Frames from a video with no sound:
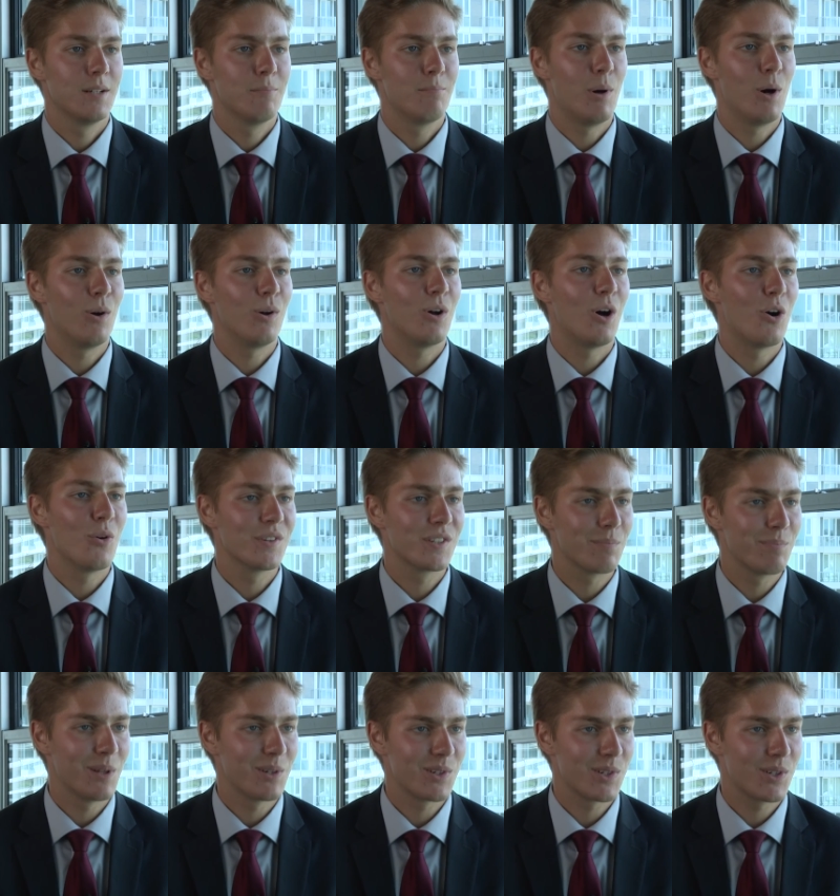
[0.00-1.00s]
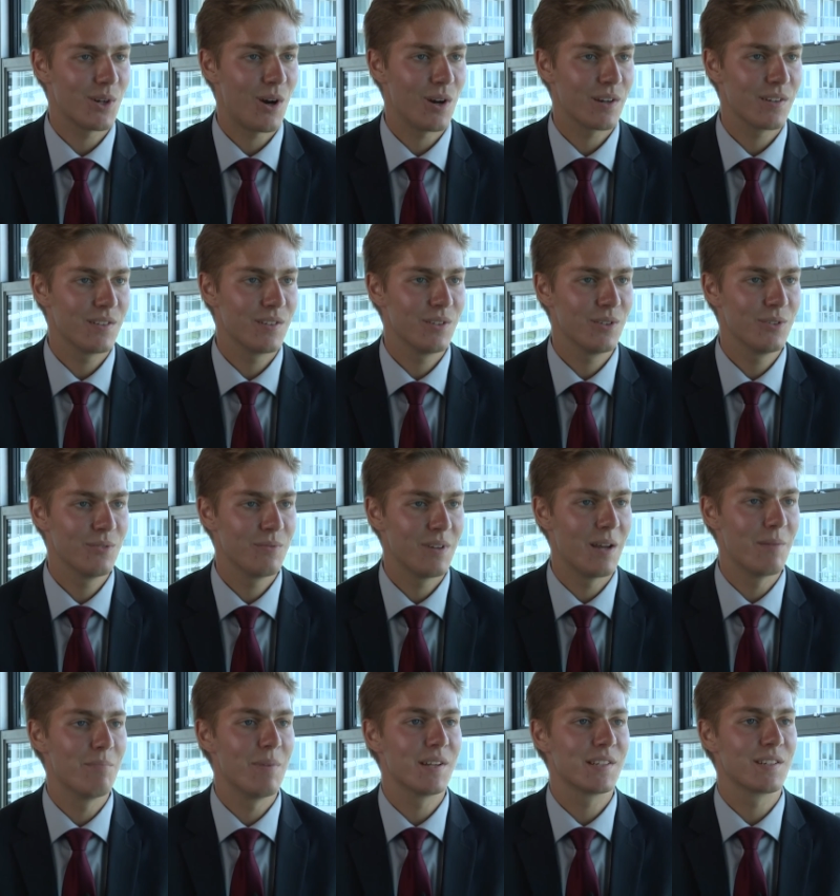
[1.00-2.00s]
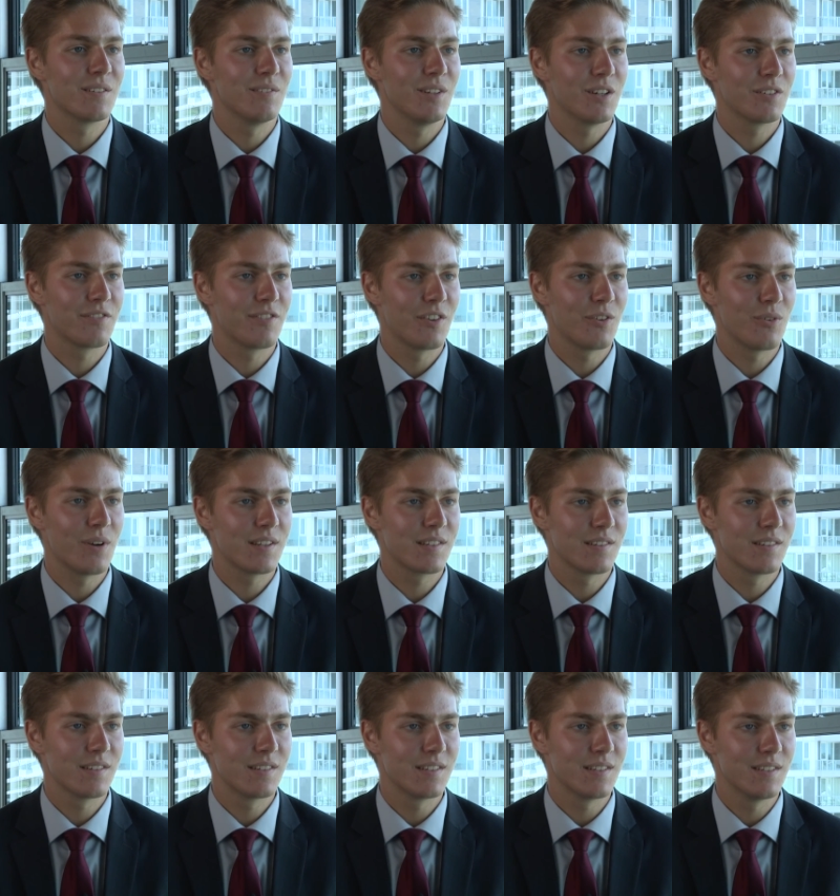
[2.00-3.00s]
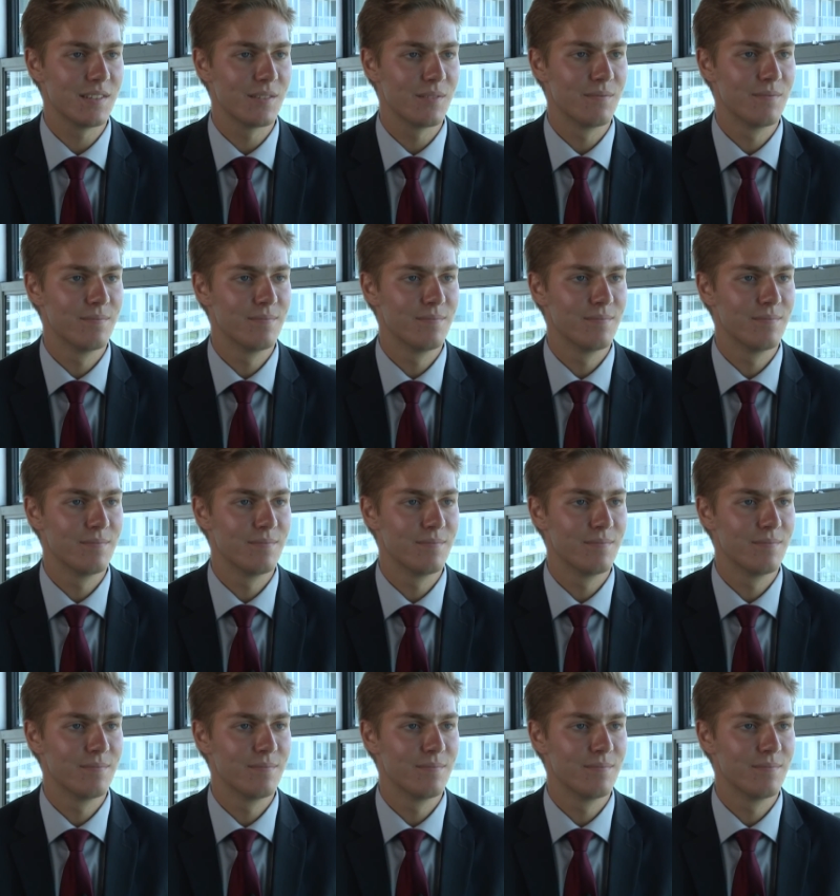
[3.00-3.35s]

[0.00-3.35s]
Paul, always a pleasure talking to you, and best of luck for the rest of the season.